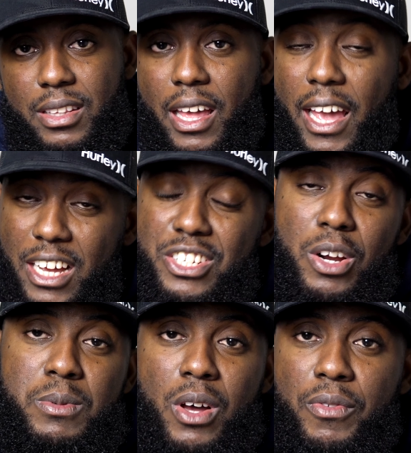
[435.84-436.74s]
the
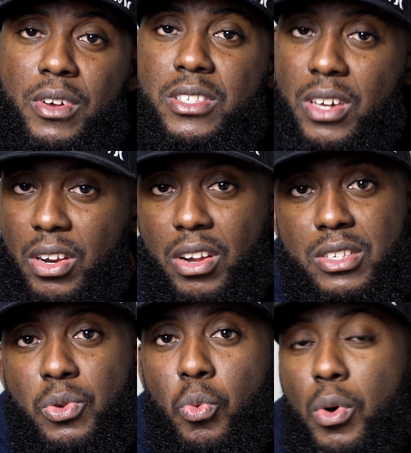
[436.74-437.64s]
eardrums of your
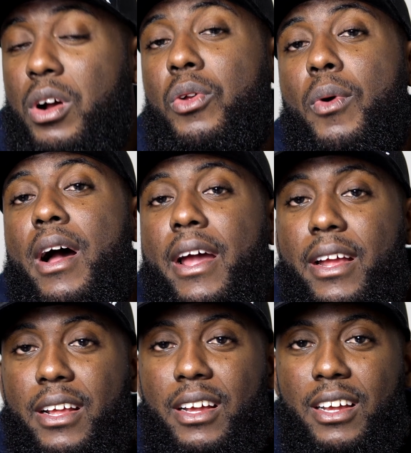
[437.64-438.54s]
toddlers
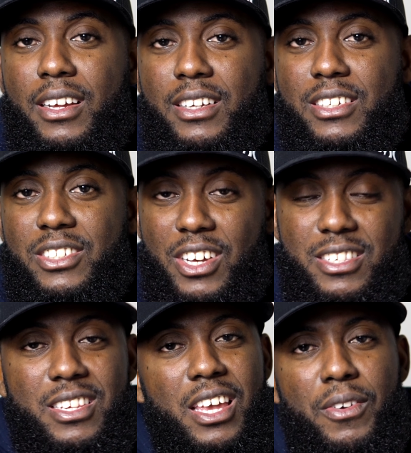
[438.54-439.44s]
worldwide,
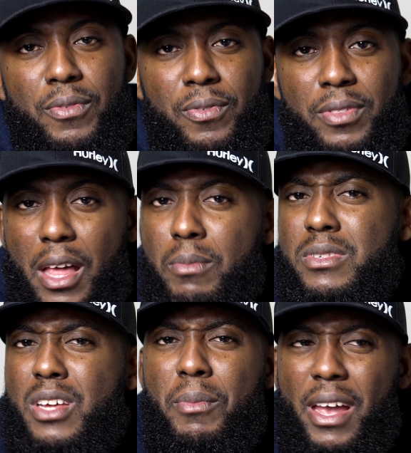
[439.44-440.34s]
just to give them
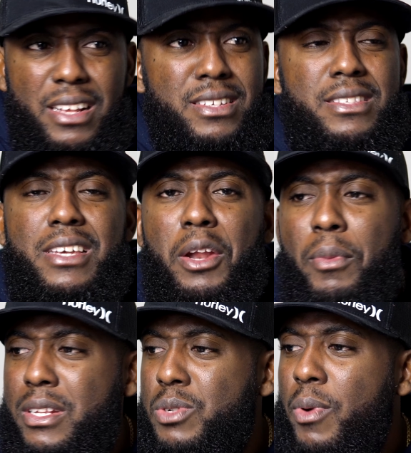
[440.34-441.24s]
some
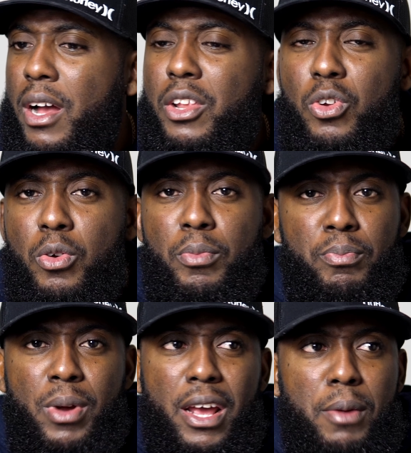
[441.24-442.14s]
entertainment while you
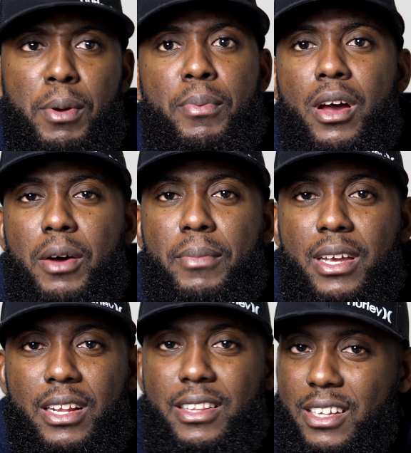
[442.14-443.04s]
either prepare a
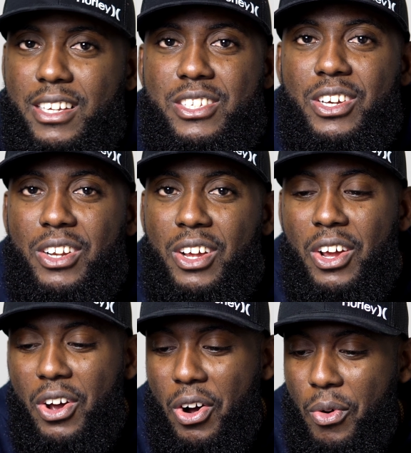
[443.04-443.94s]
meal in the kitchen
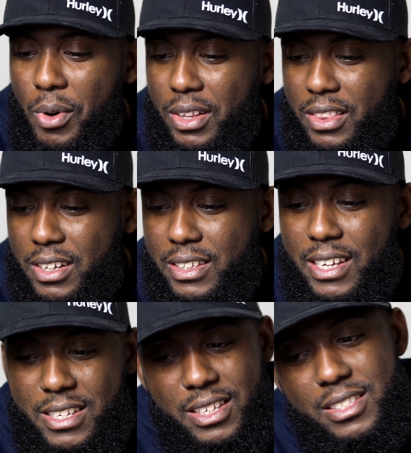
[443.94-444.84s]
or whatnot.
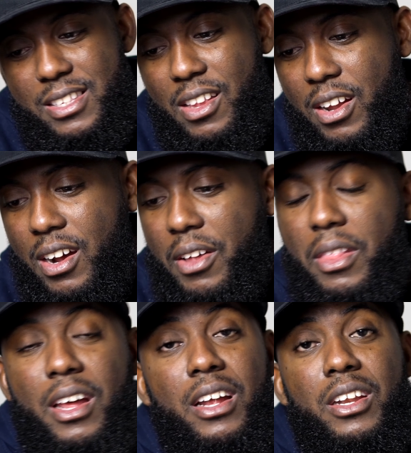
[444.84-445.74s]
Yes, it's none
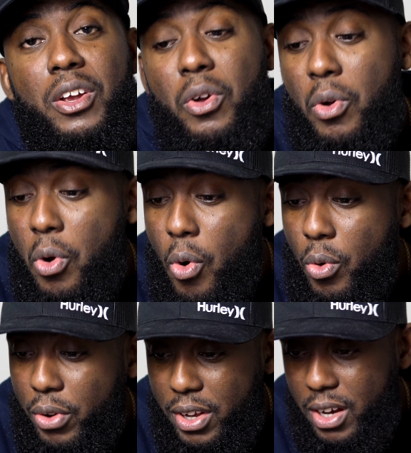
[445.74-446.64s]
other than the
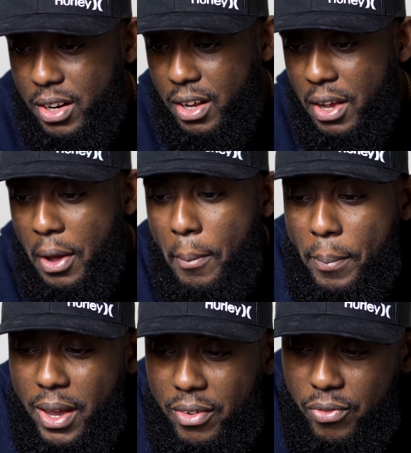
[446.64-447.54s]
Korean
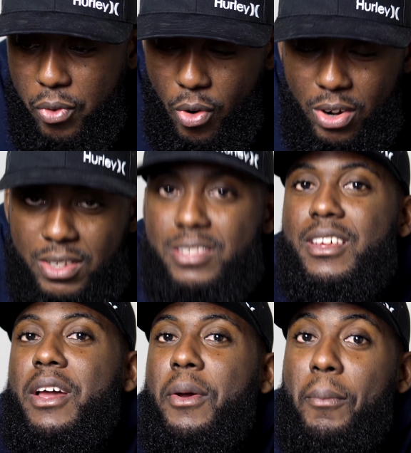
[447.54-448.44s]
Pink Fox
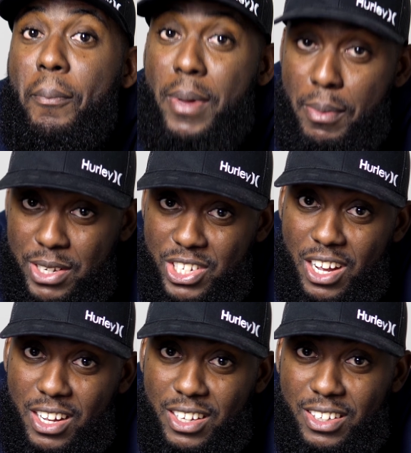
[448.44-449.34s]
Baby
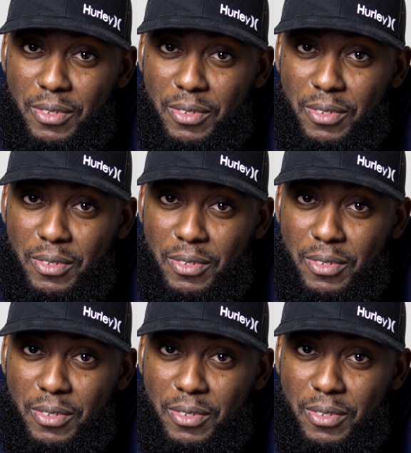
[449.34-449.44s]
Shark,